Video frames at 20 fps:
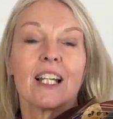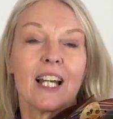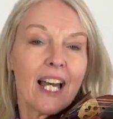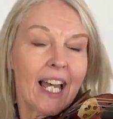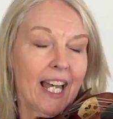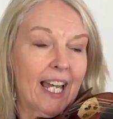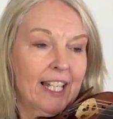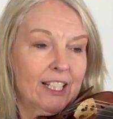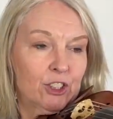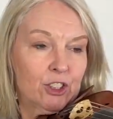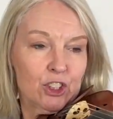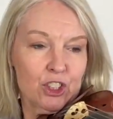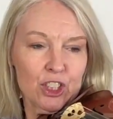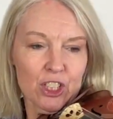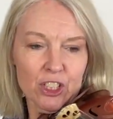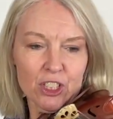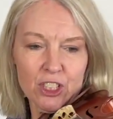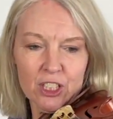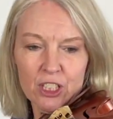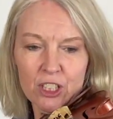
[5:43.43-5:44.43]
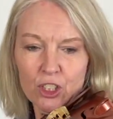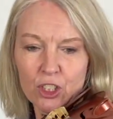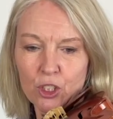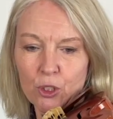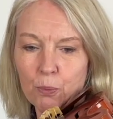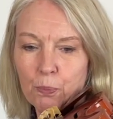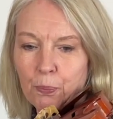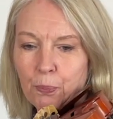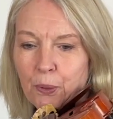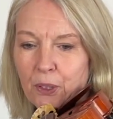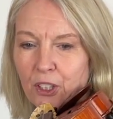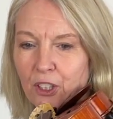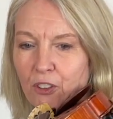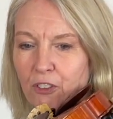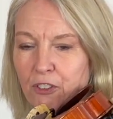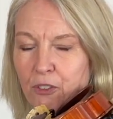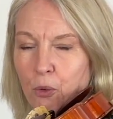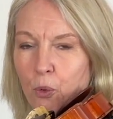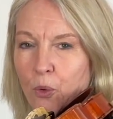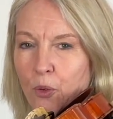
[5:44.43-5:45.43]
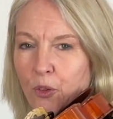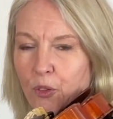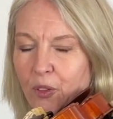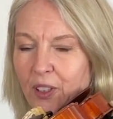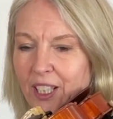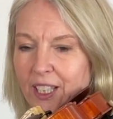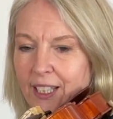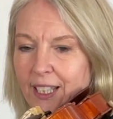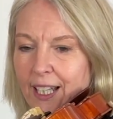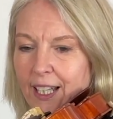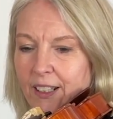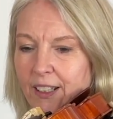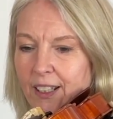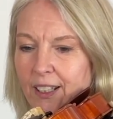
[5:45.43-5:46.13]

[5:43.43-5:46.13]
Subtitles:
And just as you put your fourth finger down,